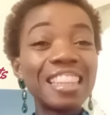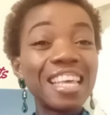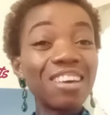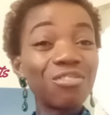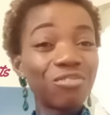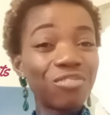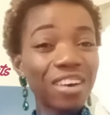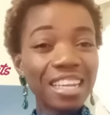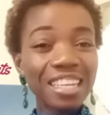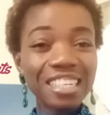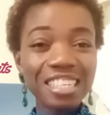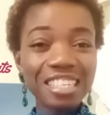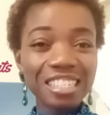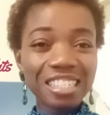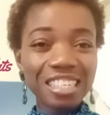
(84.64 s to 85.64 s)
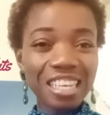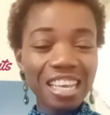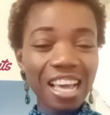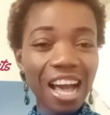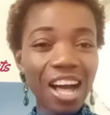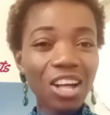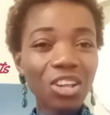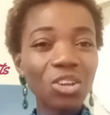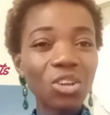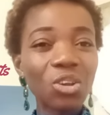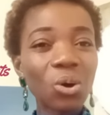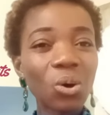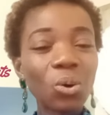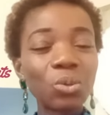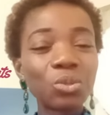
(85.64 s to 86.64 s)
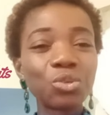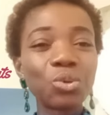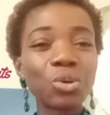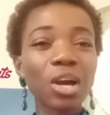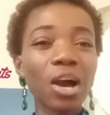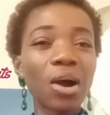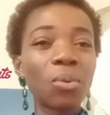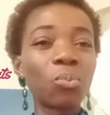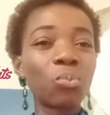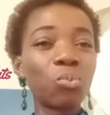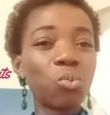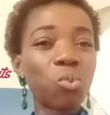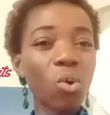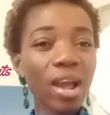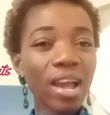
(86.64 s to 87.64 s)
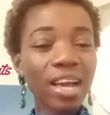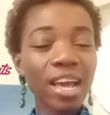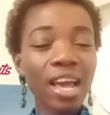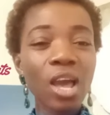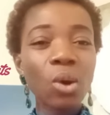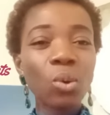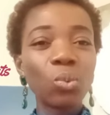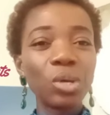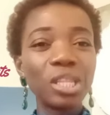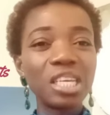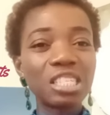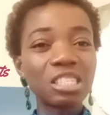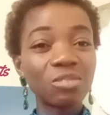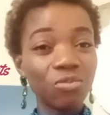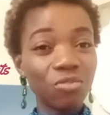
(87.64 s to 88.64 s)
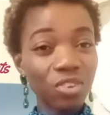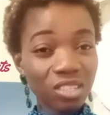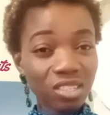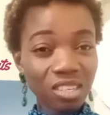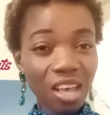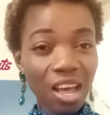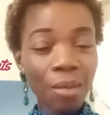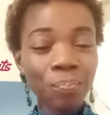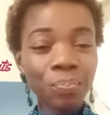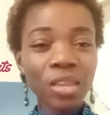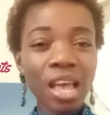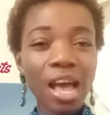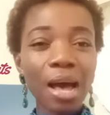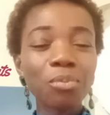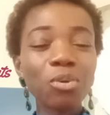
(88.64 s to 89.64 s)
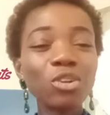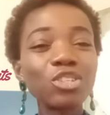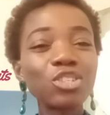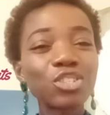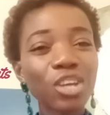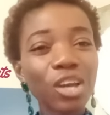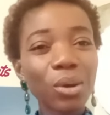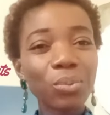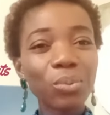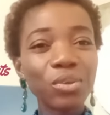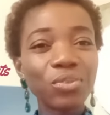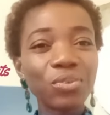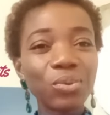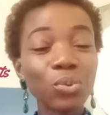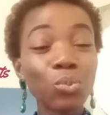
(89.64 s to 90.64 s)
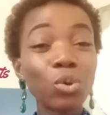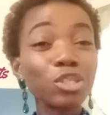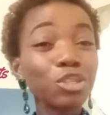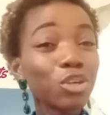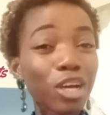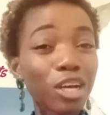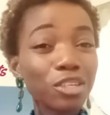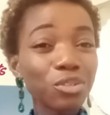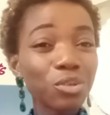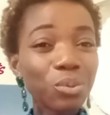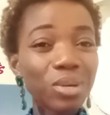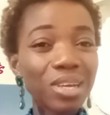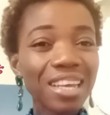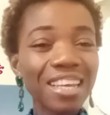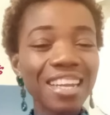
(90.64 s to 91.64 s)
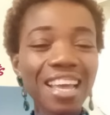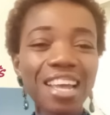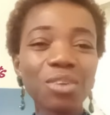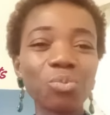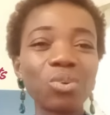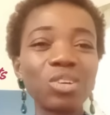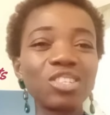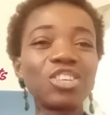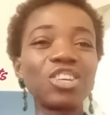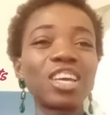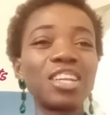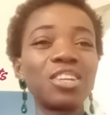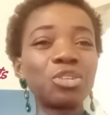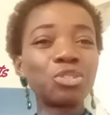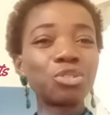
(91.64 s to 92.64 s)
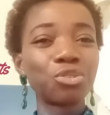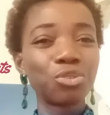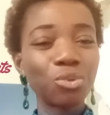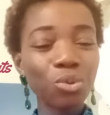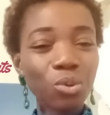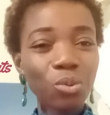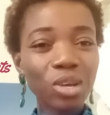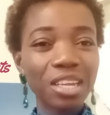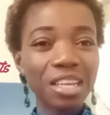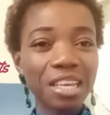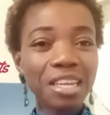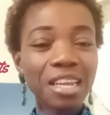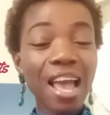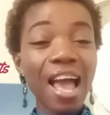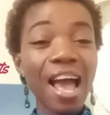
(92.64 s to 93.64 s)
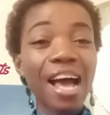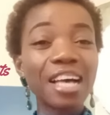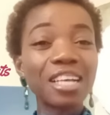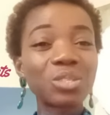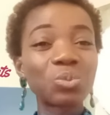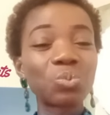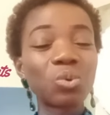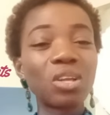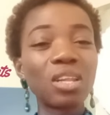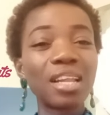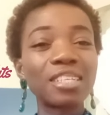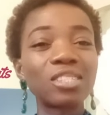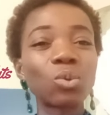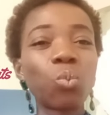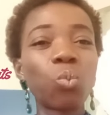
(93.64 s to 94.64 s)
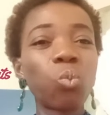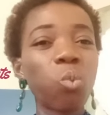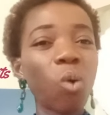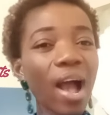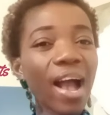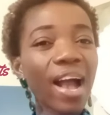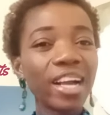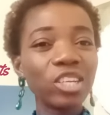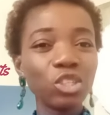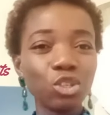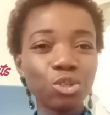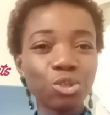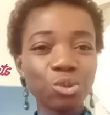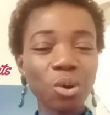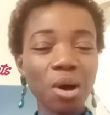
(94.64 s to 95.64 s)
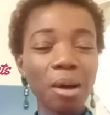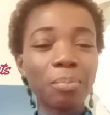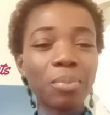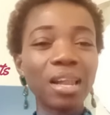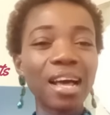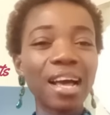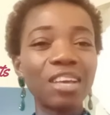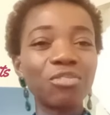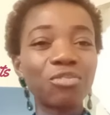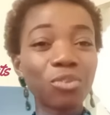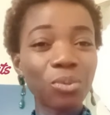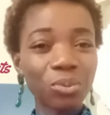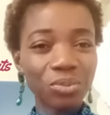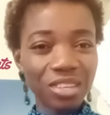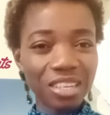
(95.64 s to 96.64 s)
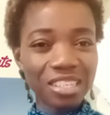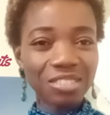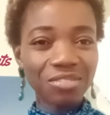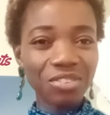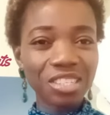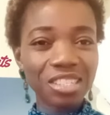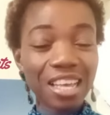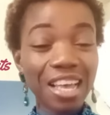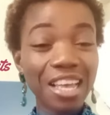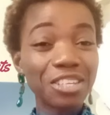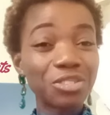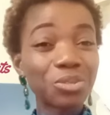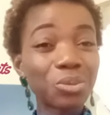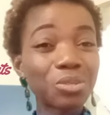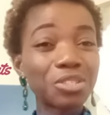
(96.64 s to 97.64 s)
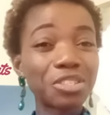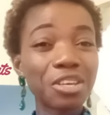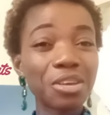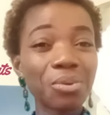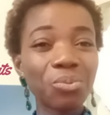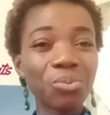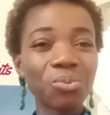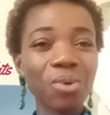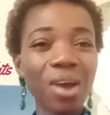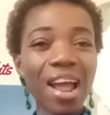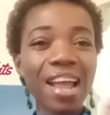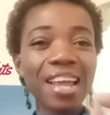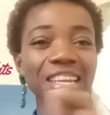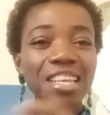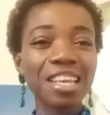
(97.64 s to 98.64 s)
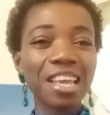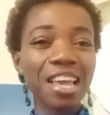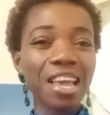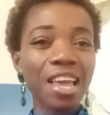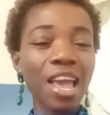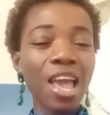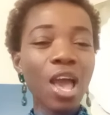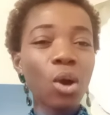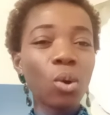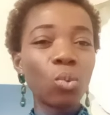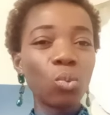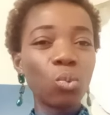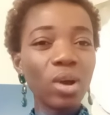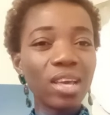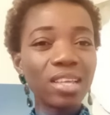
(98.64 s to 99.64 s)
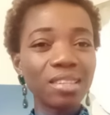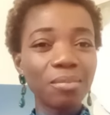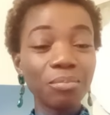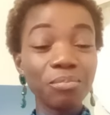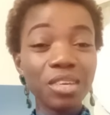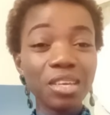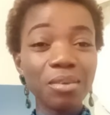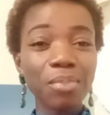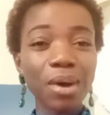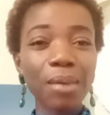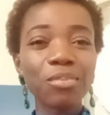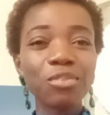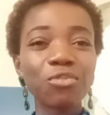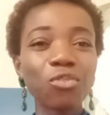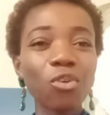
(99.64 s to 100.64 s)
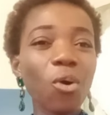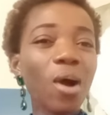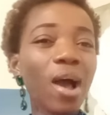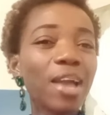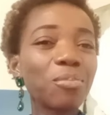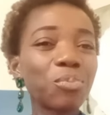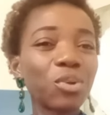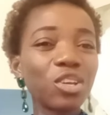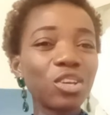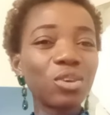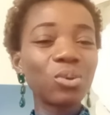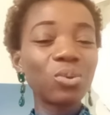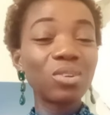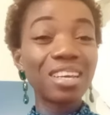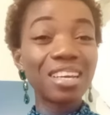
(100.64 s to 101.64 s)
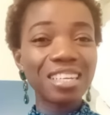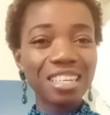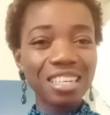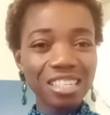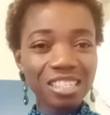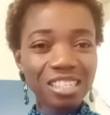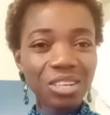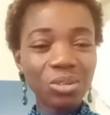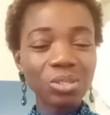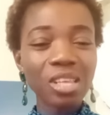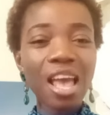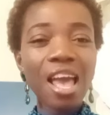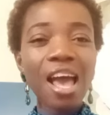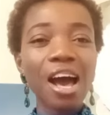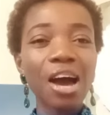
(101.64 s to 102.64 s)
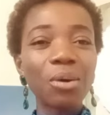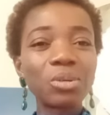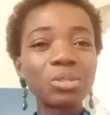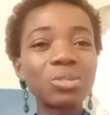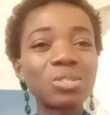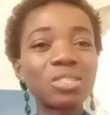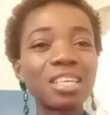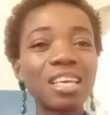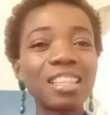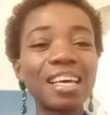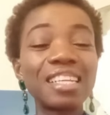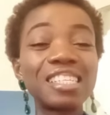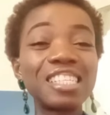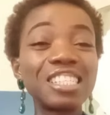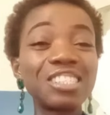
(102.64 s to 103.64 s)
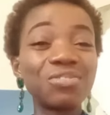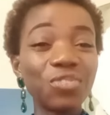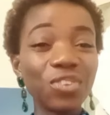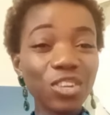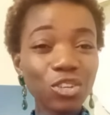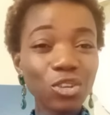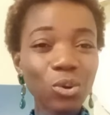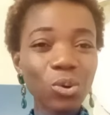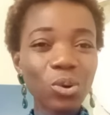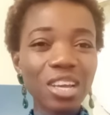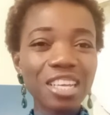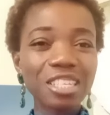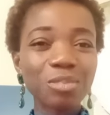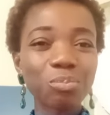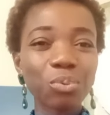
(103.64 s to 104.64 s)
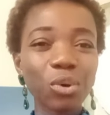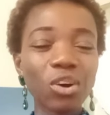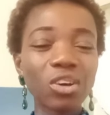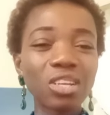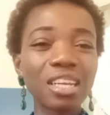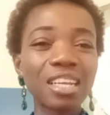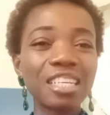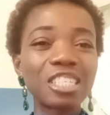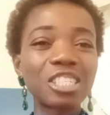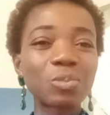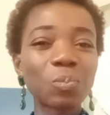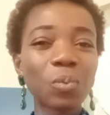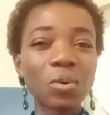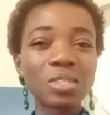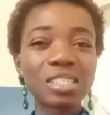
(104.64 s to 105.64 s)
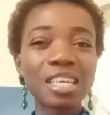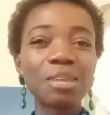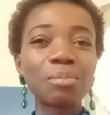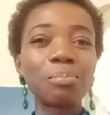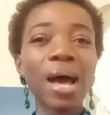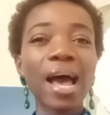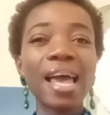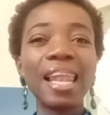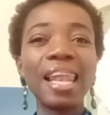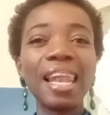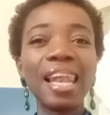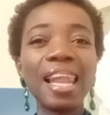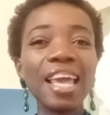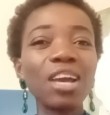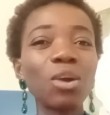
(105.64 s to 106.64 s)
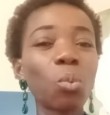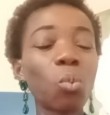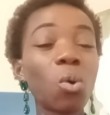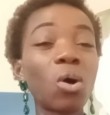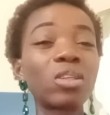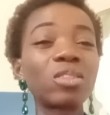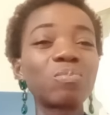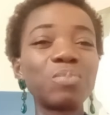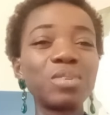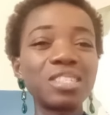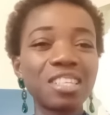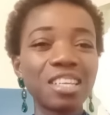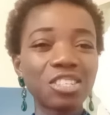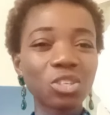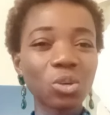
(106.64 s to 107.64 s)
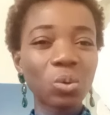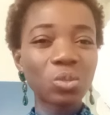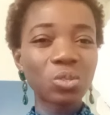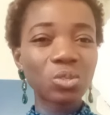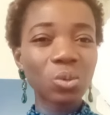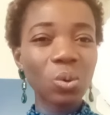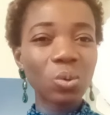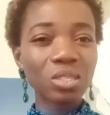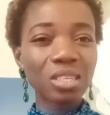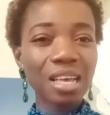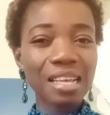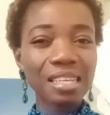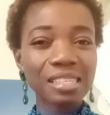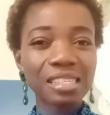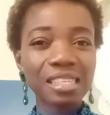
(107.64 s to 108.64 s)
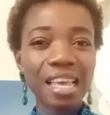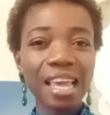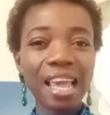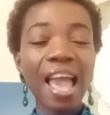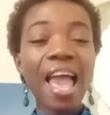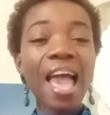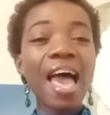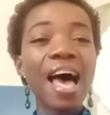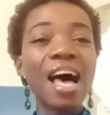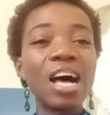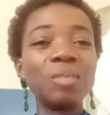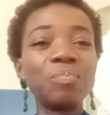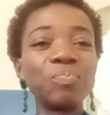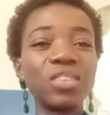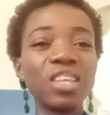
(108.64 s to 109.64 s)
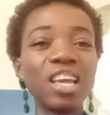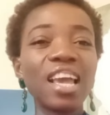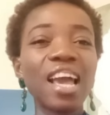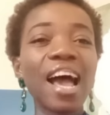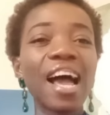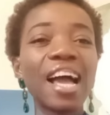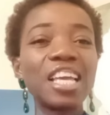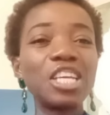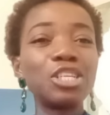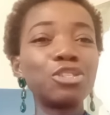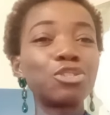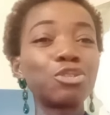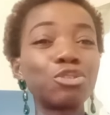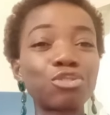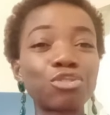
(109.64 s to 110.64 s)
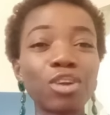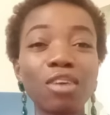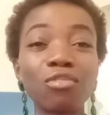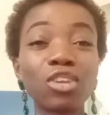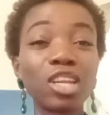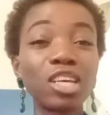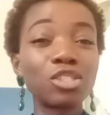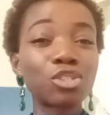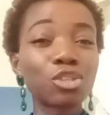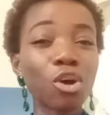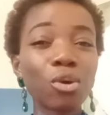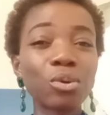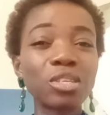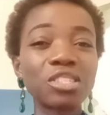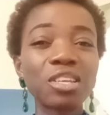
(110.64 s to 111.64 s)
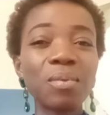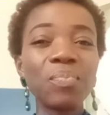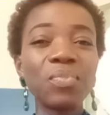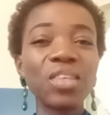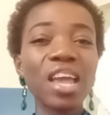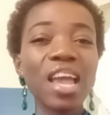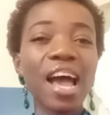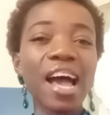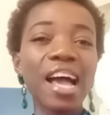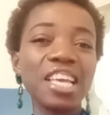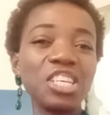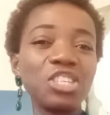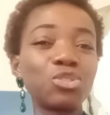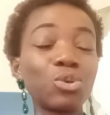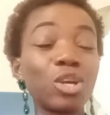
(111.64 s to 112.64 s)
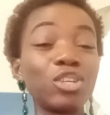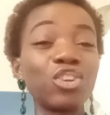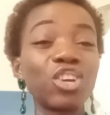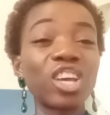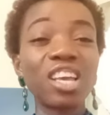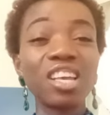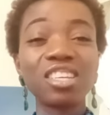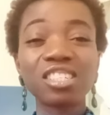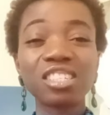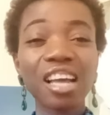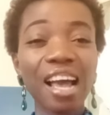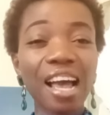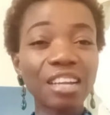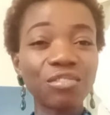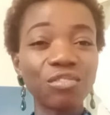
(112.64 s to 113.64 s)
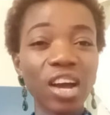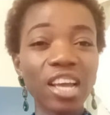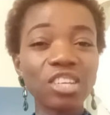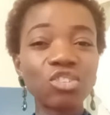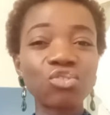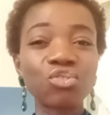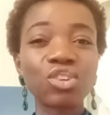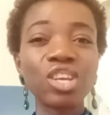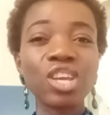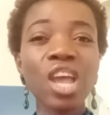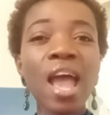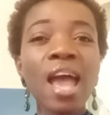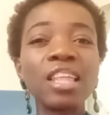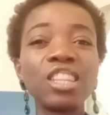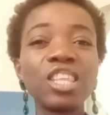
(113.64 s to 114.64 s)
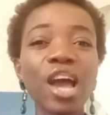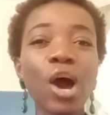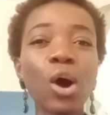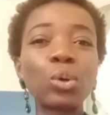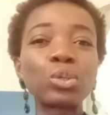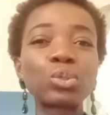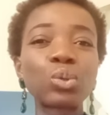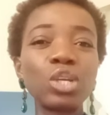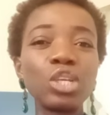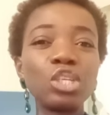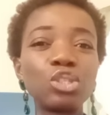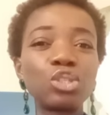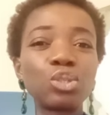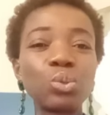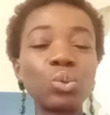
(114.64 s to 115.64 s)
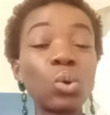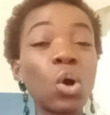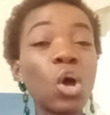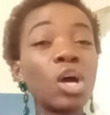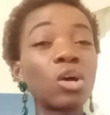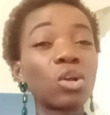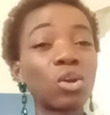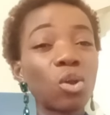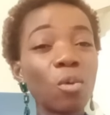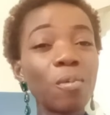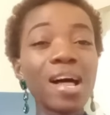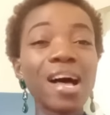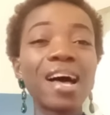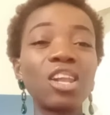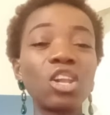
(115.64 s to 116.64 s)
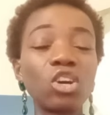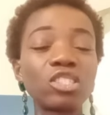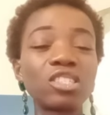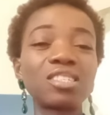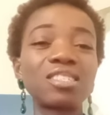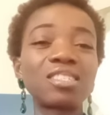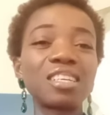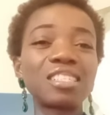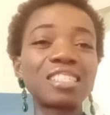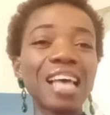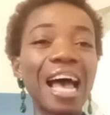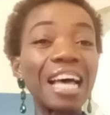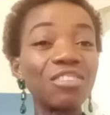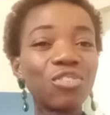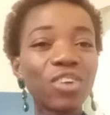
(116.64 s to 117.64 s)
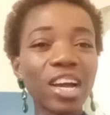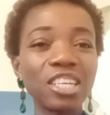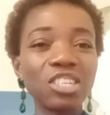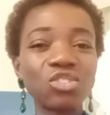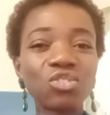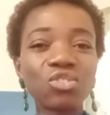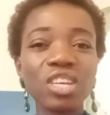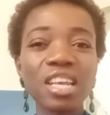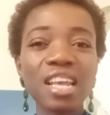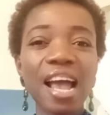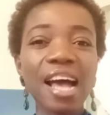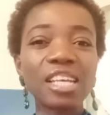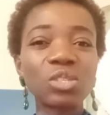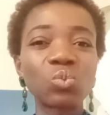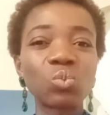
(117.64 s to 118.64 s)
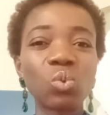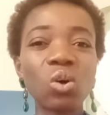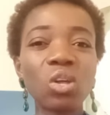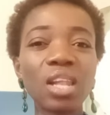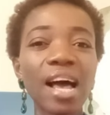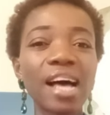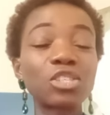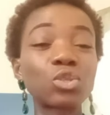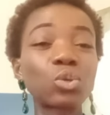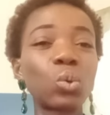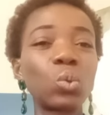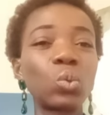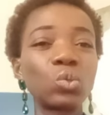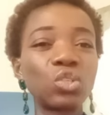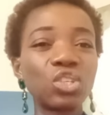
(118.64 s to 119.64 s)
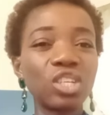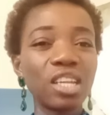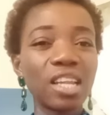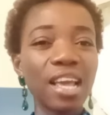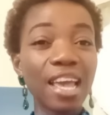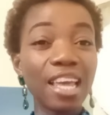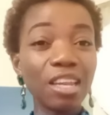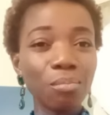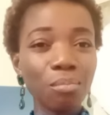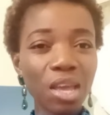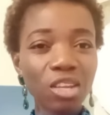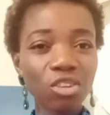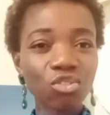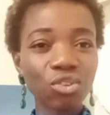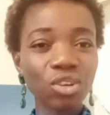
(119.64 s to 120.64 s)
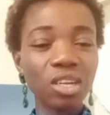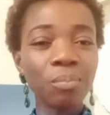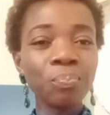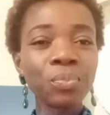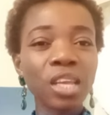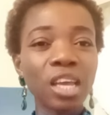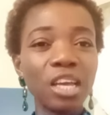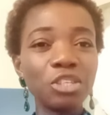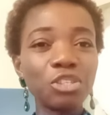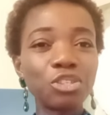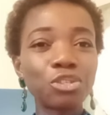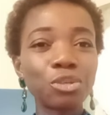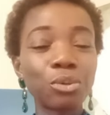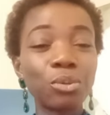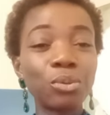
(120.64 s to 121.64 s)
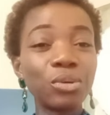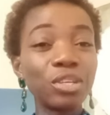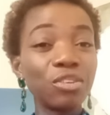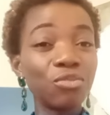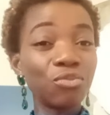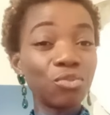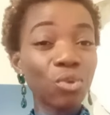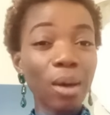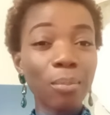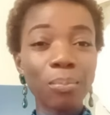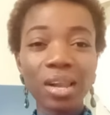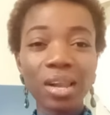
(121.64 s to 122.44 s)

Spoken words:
the validity, how long you can work with this visa. I'm going to share with you what you can do with it and what you cannot do with it, as well as why you should apply for this visa. And so stay right here with me. But before I bring you the details, I want to say that this video is proudly sponsored by Link World Business Consultancy. They are into travel and tourism. They are into educational advisory. They are also into global logistics advisory, as well as coaching and mentoring. And so if you are